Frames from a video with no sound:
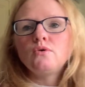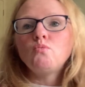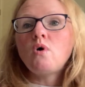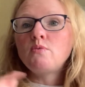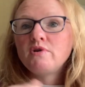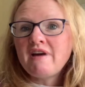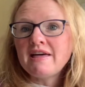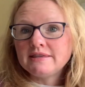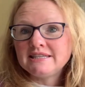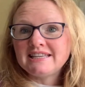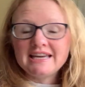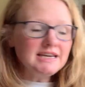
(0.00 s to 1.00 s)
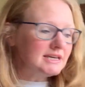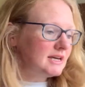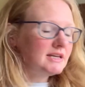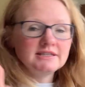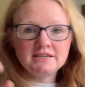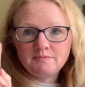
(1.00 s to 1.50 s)
While we're at the sink,
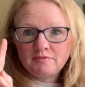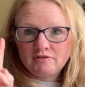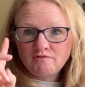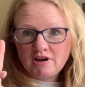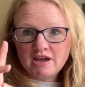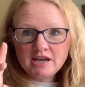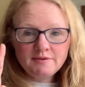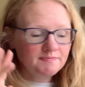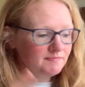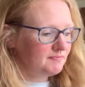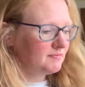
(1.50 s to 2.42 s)
tip 3,